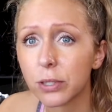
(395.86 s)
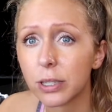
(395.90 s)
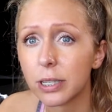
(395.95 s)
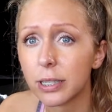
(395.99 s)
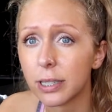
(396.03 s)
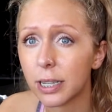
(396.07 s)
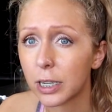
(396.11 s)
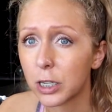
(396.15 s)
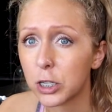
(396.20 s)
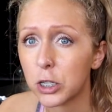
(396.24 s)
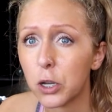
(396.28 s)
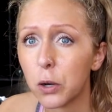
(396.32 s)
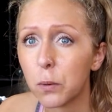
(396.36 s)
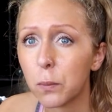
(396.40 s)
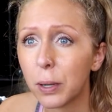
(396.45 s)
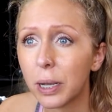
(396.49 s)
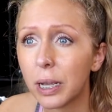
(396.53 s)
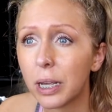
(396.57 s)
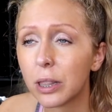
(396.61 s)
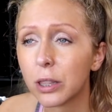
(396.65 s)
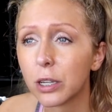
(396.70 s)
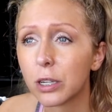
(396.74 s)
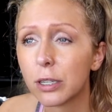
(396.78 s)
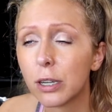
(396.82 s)
and like no weight
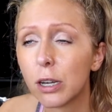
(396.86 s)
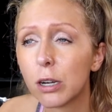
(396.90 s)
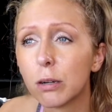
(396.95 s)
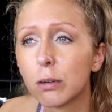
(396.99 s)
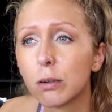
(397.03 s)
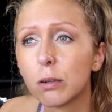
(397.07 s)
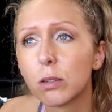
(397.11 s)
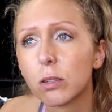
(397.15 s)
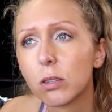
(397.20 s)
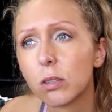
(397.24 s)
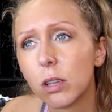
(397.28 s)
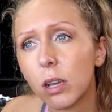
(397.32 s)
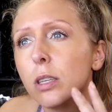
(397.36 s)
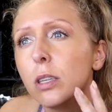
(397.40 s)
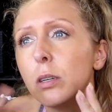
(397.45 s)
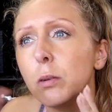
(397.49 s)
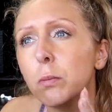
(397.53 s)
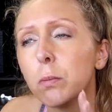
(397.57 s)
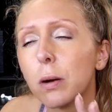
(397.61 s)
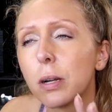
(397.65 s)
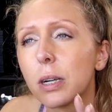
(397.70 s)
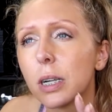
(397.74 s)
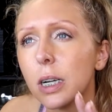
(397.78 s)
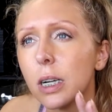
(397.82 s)
in their toes. You
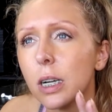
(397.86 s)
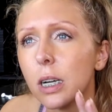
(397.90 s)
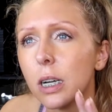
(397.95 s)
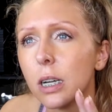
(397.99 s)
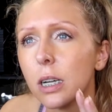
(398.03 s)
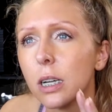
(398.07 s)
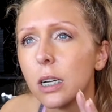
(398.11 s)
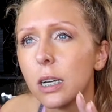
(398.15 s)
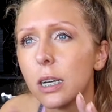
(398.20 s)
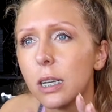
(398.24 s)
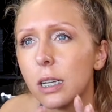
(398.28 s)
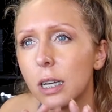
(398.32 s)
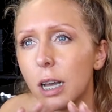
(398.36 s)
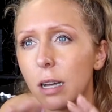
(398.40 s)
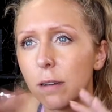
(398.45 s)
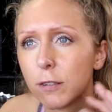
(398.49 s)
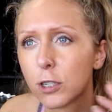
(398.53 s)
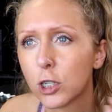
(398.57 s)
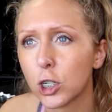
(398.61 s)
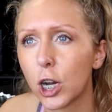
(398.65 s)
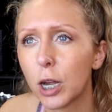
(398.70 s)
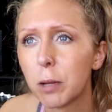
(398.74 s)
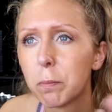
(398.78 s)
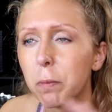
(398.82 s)
want to have a
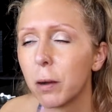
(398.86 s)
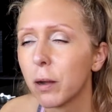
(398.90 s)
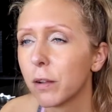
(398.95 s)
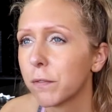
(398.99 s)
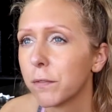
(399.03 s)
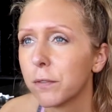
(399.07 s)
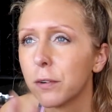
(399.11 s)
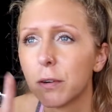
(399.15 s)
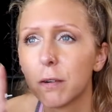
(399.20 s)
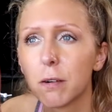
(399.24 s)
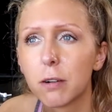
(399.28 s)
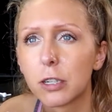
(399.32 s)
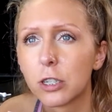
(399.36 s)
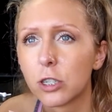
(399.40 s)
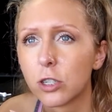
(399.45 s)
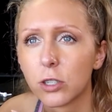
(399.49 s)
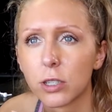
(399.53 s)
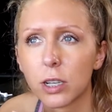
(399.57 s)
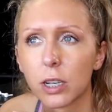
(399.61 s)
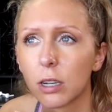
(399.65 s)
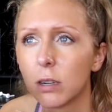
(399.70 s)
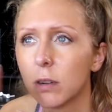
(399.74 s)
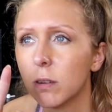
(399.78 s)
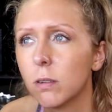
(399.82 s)
tripod foot, which is
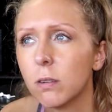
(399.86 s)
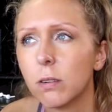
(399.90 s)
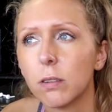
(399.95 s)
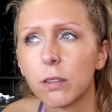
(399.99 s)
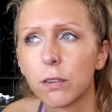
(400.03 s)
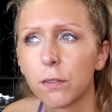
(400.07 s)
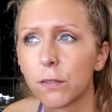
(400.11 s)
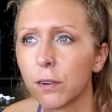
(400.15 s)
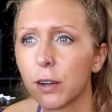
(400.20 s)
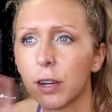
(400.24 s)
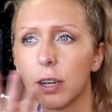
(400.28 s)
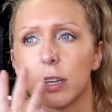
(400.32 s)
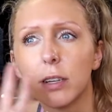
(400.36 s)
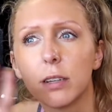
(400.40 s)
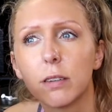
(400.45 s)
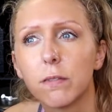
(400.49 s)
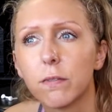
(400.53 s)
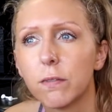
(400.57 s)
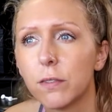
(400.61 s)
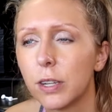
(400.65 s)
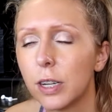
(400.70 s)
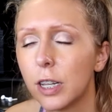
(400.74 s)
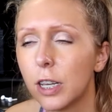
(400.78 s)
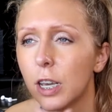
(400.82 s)
like a whole different
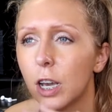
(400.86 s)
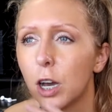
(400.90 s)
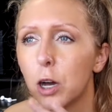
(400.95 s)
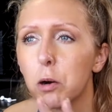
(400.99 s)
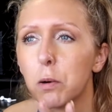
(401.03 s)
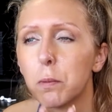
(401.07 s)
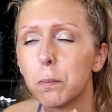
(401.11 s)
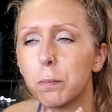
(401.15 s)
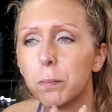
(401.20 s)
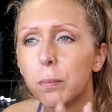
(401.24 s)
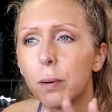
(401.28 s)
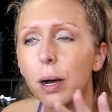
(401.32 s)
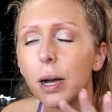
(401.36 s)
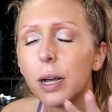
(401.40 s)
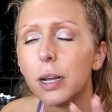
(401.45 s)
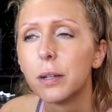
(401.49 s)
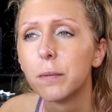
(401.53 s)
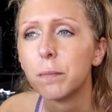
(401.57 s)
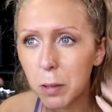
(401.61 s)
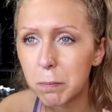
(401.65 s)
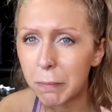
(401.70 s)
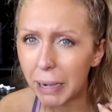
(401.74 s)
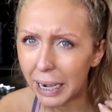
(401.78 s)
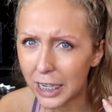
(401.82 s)
video, but
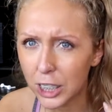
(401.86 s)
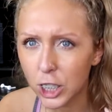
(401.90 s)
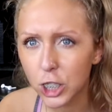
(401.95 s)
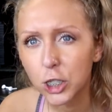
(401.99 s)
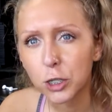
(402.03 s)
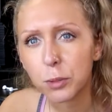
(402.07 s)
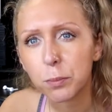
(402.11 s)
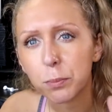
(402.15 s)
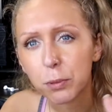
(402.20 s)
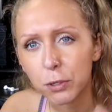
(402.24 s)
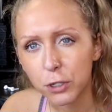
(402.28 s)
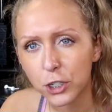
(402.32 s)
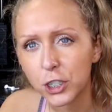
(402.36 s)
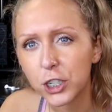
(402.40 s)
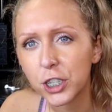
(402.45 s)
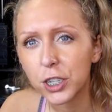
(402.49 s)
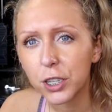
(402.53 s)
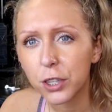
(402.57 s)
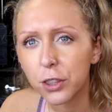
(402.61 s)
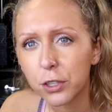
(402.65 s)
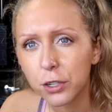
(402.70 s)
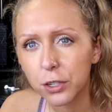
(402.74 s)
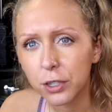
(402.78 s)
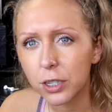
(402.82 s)
imagine
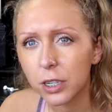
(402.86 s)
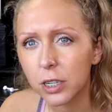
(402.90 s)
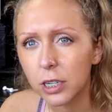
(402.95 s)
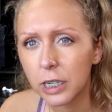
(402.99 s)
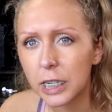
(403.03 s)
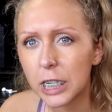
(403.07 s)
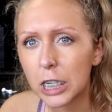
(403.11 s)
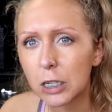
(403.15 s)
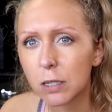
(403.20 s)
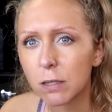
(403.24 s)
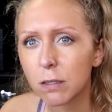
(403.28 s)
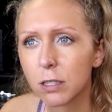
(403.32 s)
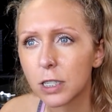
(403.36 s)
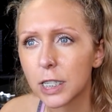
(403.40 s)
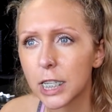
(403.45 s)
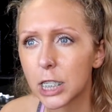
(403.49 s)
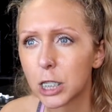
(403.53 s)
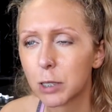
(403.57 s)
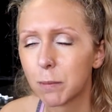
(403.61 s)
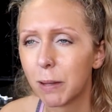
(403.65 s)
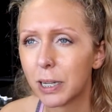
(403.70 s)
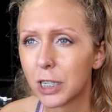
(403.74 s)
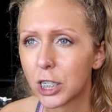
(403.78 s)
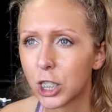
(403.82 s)
pushing through your heels
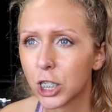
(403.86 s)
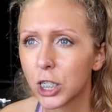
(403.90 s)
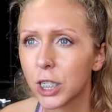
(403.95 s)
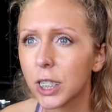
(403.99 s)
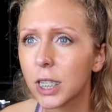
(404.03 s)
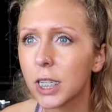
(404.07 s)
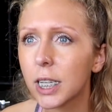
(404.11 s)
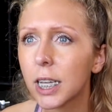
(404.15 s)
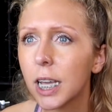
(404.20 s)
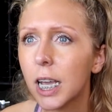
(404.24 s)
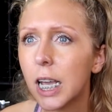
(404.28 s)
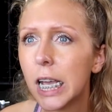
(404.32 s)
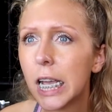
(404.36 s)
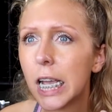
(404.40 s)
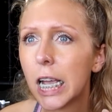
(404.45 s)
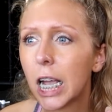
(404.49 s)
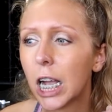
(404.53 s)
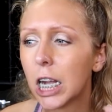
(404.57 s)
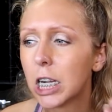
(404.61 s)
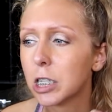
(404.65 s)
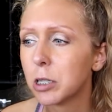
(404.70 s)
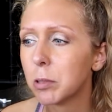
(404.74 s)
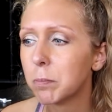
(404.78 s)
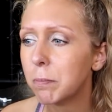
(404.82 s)
especially,
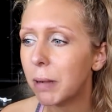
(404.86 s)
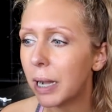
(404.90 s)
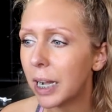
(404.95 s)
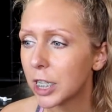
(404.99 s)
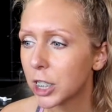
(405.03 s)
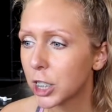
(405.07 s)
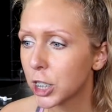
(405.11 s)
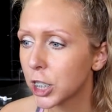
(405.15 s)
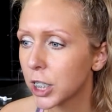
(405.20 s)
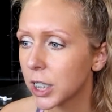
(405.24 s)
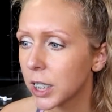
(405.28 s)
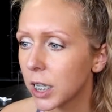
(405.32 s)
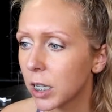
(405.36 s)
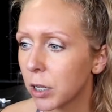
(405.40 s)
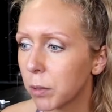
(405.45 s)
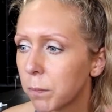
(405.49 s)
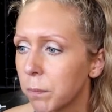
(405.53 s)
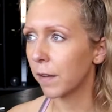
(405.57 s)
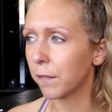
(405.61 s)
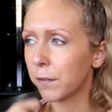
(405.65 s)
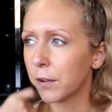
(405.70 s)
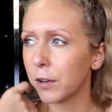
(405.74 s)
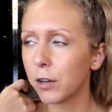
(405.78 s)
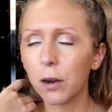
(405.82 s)
and imagine it,
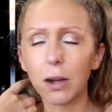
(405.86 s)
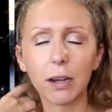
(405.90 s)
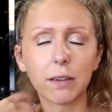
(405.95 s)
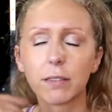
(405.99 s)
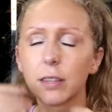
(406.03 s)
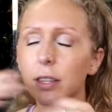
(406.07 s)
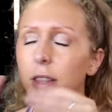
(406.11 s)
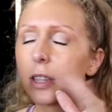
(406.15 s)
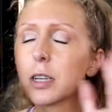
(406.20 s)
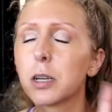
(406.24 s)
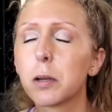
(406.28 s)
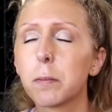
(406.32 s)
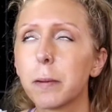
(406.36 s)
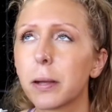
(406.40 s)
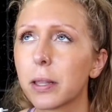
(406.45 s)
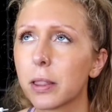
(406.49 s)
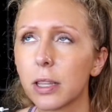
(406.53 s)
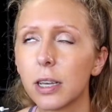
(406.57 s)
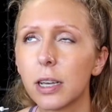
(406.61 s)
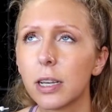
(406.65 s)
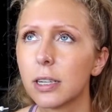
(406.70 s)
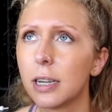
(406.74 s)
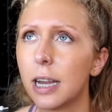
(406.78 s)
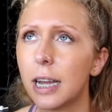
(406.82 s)
if you don't have to think about
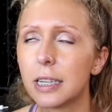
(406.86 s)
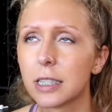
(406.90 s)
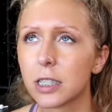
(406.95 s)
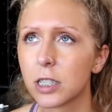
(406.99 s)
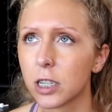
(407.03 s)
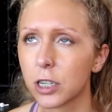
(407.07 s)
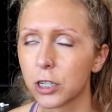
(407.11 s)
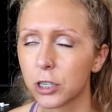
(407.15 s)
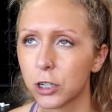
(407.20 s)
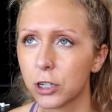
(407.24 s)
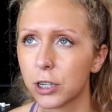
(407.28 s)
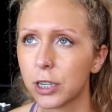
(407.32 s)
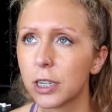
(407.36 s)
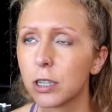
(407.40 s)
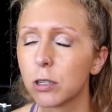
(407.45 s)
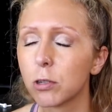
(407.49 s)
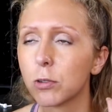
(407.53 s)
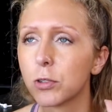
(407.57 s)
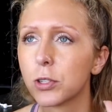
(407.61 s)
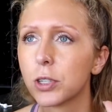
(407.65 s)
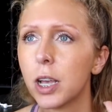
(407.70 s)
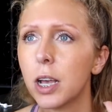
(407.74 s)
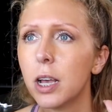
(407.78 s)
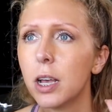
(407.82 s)
it as like your
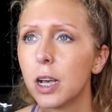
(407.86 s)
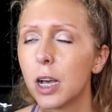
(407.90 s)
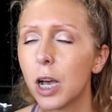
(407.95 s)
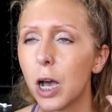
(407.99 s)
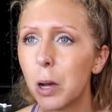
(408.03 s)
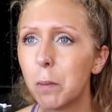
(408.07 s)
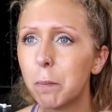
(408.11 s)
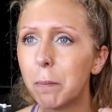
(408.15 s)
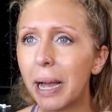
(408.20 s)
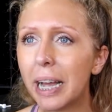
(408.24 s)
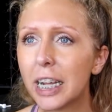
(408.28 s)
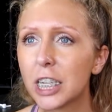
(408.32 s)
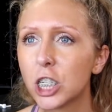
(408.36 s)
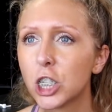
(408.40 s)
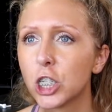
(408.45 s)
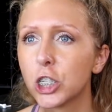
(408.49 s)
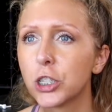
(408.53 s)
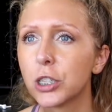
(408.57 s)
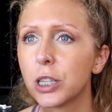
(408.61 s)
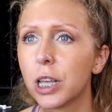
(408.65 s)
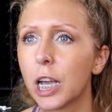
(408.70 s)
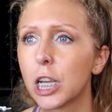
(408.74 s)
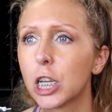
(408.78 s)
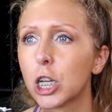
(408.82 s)
heels,
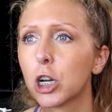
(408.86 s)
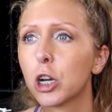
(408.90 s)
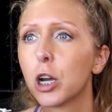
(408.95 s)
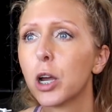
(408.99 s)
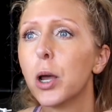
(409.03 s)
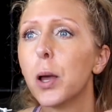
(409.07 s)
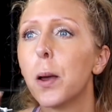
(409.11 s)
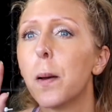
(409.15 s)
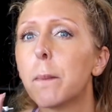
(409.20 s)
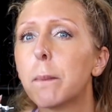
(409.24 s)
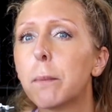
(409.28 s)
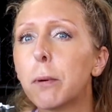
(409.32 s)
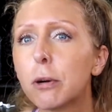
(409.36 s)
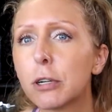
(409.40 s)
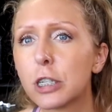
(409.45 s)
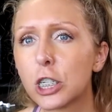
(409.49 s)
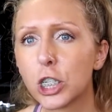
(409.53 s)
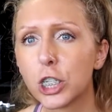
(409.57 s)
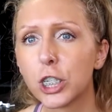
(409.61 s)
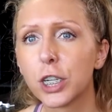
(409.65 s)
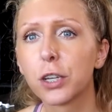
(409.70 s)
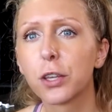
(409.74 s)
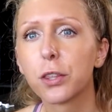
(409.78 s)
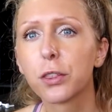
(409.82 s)
imagine that you're
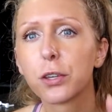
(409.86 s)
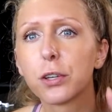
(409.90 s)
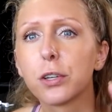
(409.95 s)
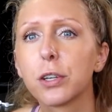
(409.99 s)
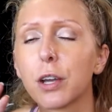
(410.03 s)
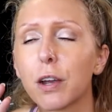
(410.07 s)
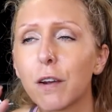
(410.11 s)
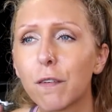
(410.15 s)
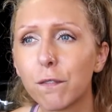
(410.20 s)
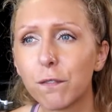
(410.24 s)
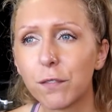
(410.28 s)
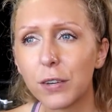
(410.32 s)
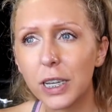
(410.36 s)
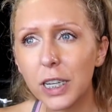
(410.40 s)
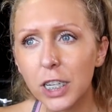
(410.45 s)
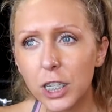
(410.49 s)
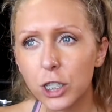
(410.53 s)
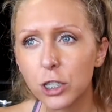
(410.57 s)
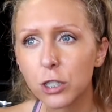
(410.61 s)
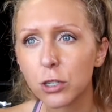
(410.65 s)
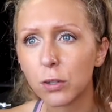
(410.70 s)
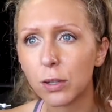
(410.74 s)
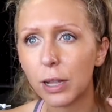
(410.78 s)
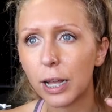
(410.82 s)
pushing through your feet.
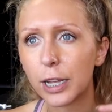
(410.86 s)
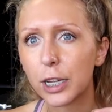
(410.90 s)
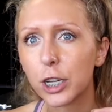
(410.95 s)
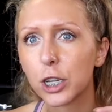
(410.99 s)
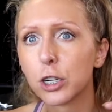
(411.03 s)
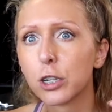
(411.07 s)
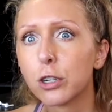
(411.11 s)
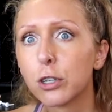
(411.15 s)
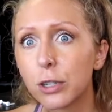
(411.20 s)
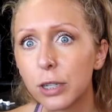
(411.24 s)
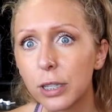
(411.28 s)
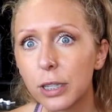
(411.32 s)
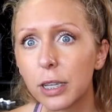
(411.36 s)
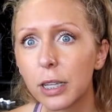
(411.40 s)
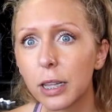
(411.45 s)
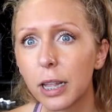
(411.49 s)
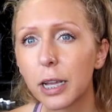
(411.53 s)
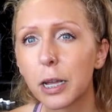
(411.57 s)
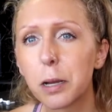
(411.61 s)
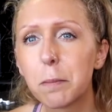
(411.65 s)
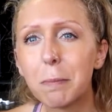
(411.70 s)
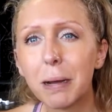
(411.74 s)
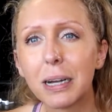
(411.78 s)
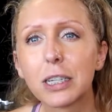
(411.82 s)
So like you're really
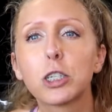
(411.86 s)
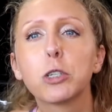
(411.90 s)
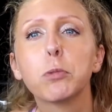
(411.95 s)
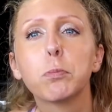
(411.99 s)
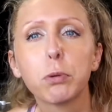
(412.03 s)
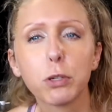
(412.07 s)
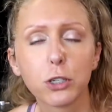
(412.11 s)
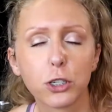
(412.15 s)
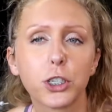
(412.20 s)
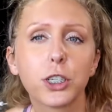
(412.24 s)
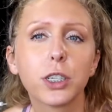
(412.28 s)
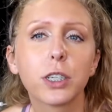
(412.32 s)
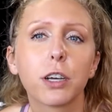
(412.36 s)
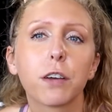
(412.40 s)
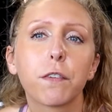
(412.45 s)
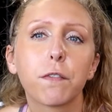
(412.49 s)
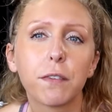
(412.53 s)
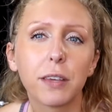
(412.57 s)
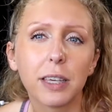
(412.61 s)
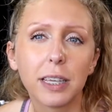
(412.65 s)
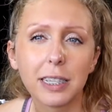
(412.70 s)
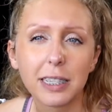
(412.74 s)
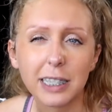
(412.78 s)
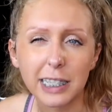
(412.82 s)
like, imagine pushing your
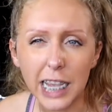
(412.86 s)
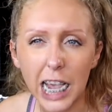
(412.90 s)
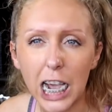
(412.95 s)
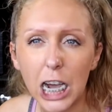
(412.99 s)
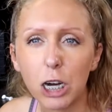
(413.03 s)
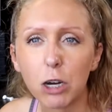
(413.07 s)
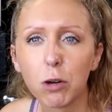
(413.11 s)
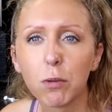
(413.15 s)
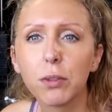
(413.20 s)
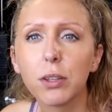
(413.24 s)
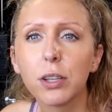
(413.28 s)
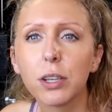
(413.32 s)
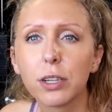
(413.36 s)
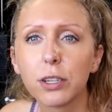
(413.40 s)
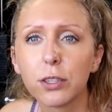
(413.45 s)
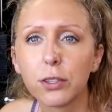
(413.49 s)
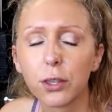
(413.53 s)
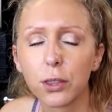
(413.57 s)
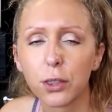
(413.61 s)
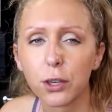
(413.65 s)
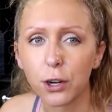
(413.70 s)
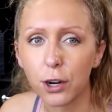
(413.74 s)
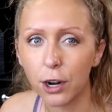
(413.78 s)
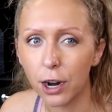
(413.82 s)
feet down
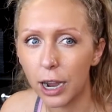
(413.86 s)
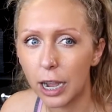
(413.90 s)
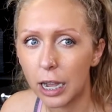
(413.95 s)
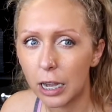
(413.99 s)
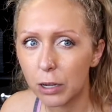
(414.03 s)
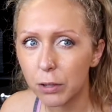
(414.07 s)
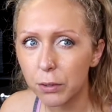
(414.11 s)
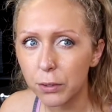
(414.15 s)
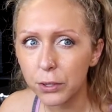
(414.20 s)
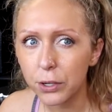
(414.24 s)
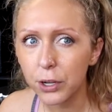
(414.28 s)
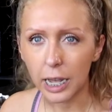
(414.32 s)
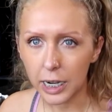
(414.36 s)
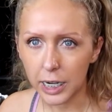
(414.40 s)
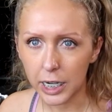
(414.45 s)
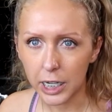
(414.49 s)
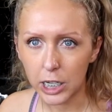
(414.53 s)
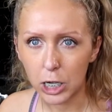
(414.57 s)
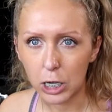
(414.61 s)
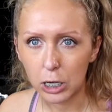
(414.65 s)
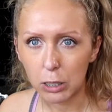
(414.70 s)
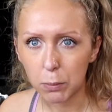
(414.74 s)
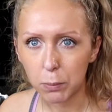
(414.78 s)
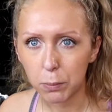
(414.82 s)
into the ground. That could
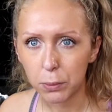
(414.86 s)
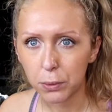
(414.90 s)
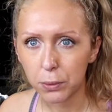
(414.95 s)
help.